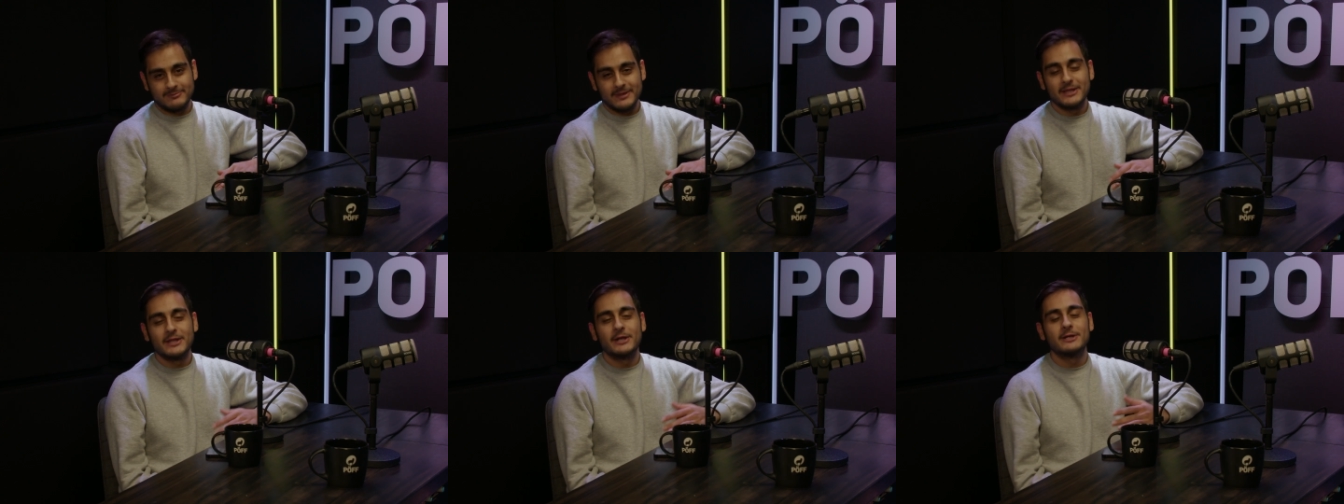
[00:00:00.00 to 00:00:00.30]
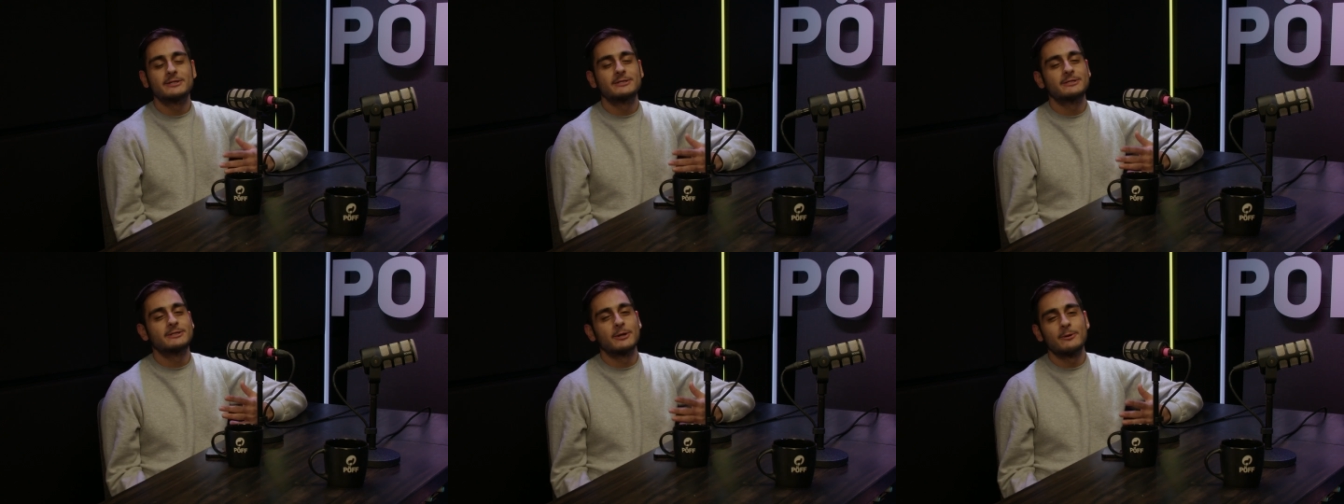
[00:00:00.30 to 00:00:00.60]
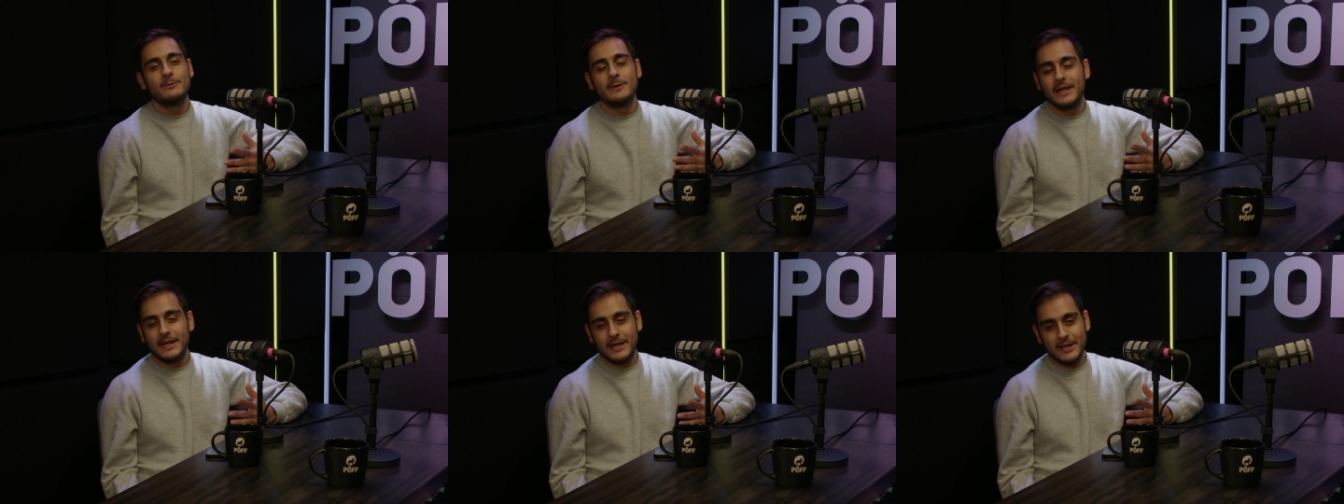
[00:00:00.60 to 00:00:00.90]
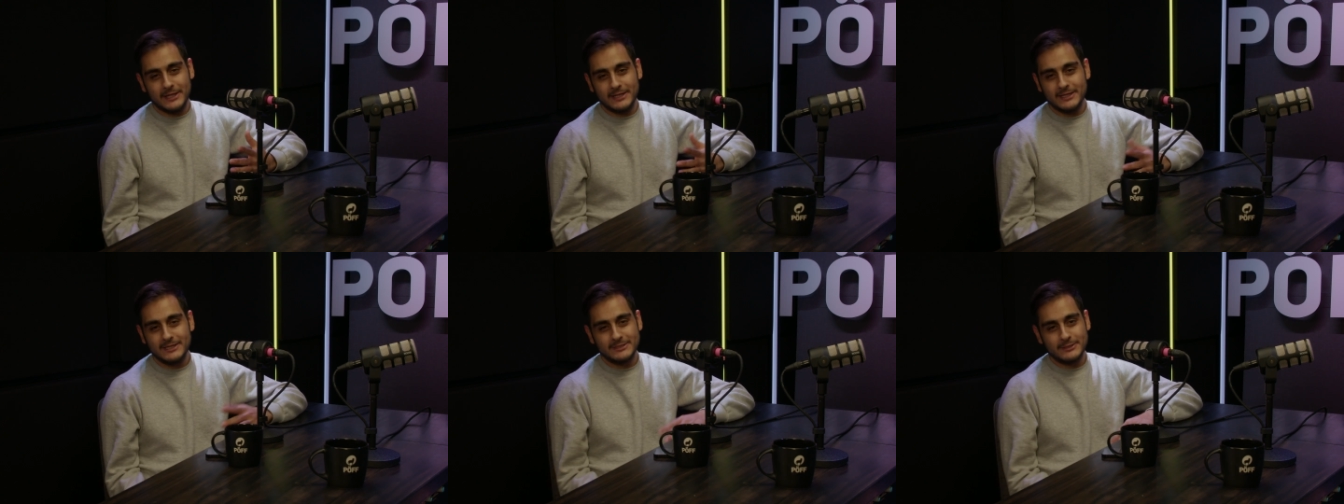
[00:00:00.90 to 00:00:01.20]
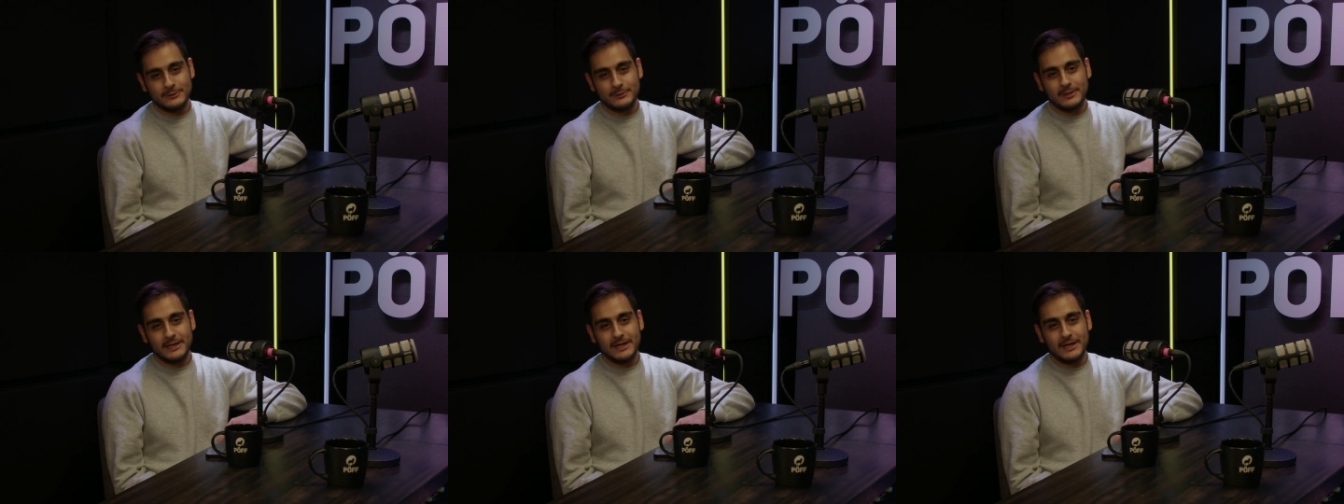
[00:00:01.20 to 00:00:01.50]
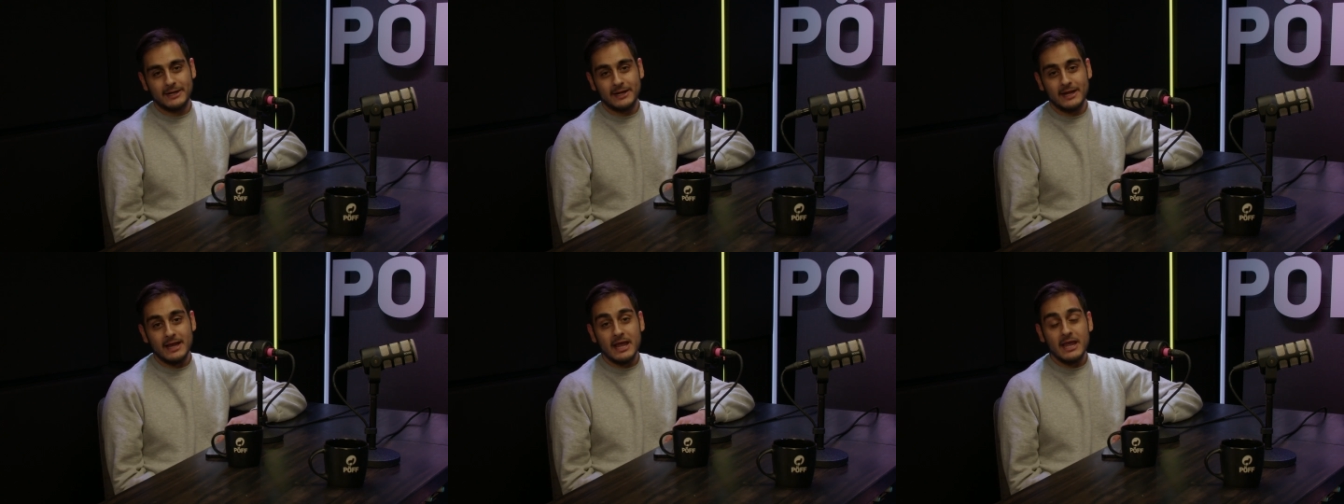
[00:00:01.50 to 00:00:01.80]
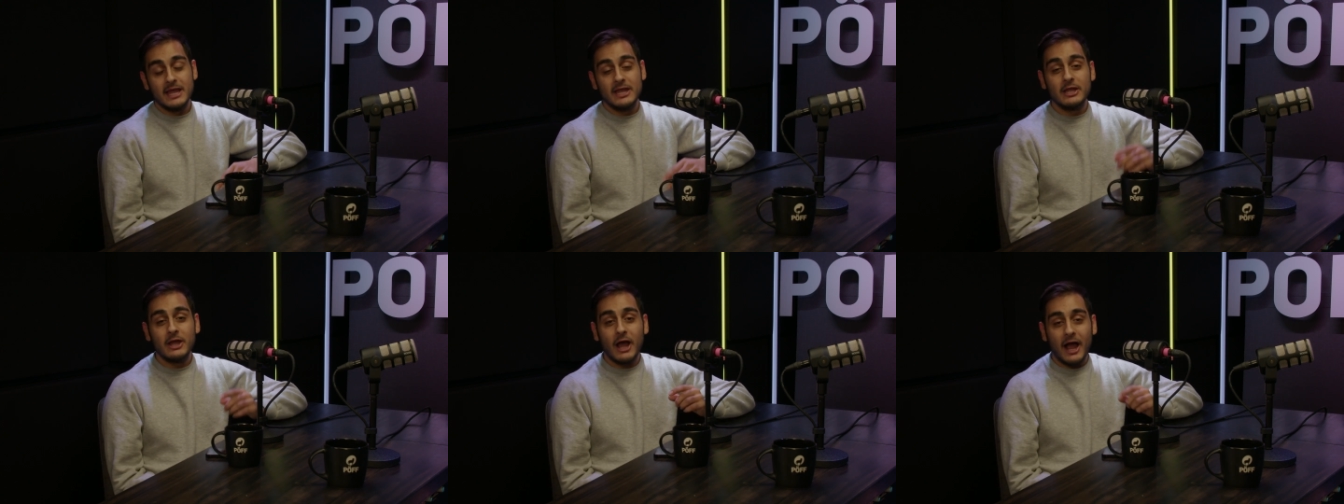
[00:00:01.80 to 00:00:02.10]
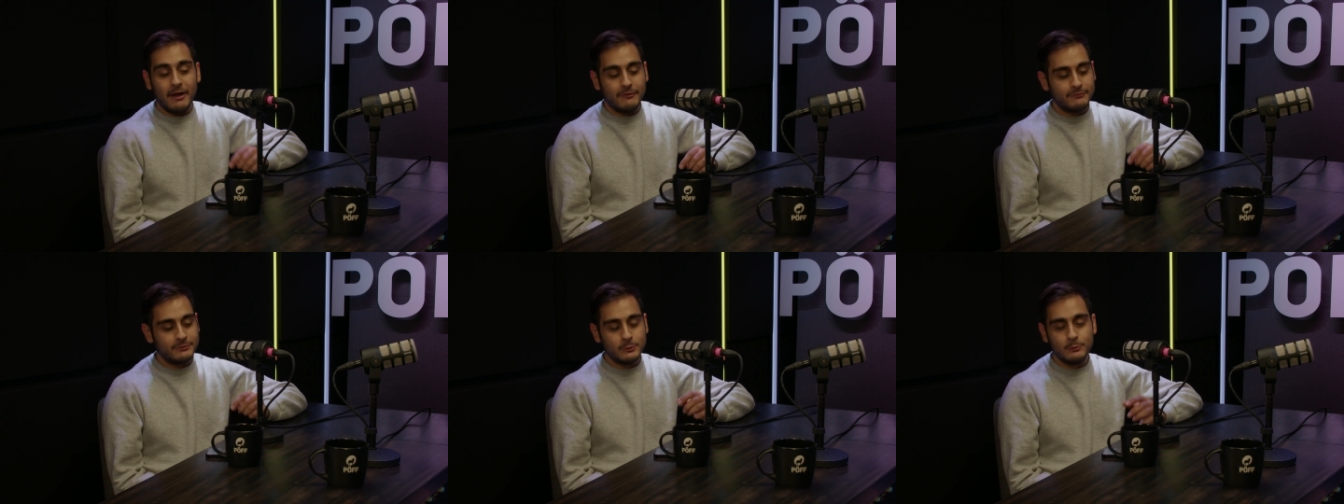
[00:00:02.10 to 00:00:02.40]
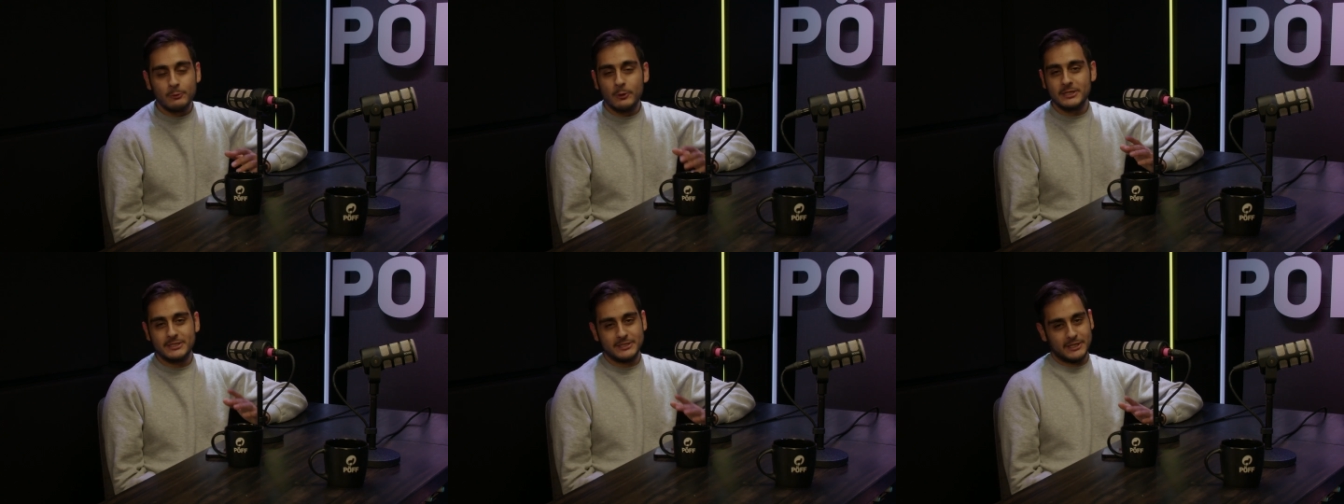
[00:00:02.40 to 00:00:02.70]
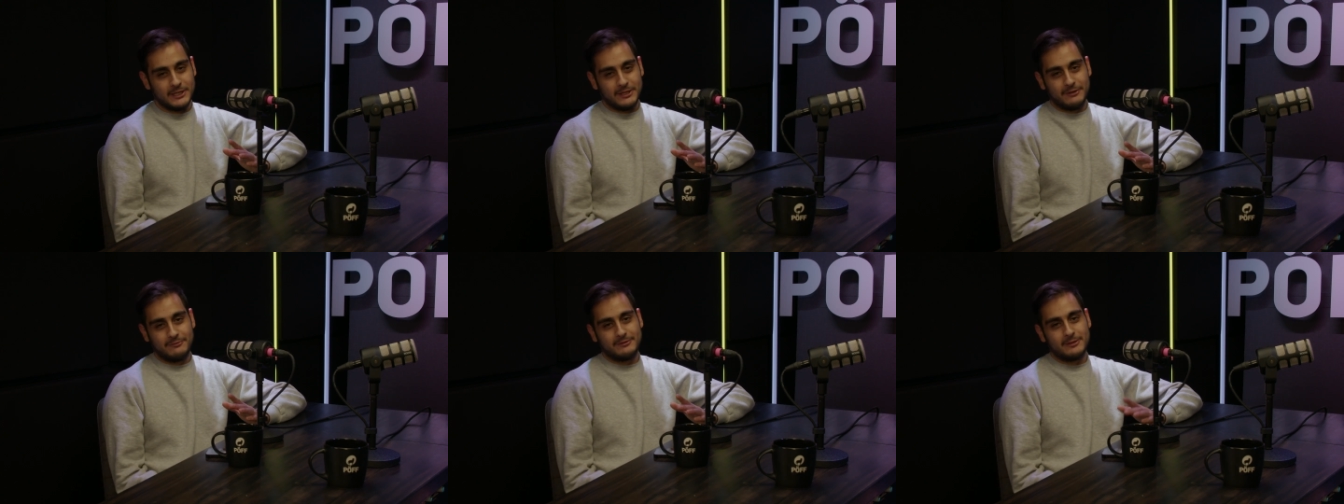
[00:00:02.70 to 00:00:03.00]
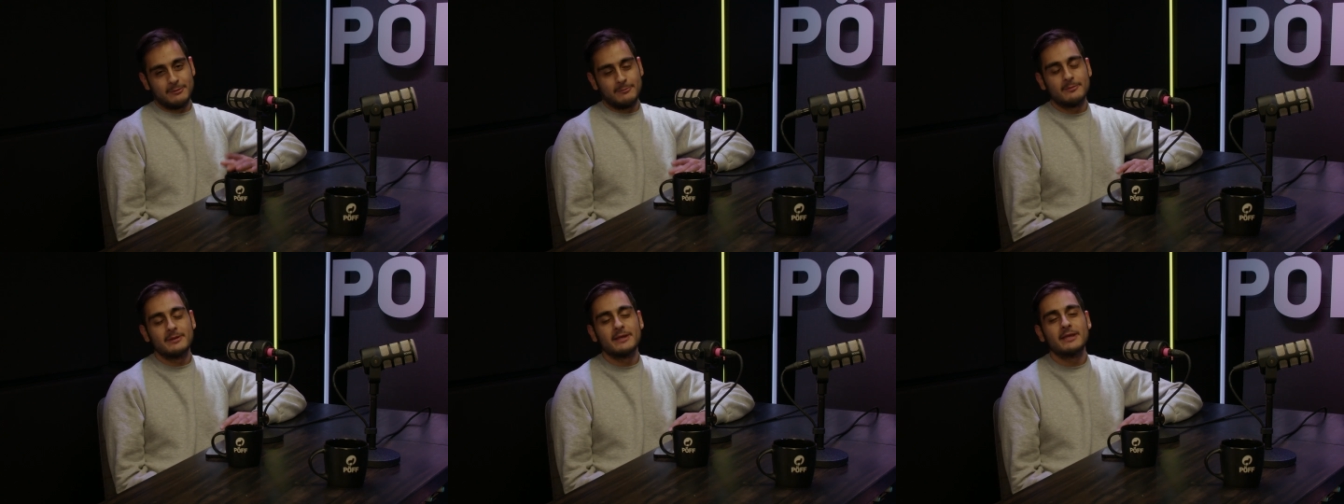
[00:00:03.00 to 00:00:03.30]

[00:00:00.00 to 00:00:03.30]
There's so many contents over there. You have to watch all of them.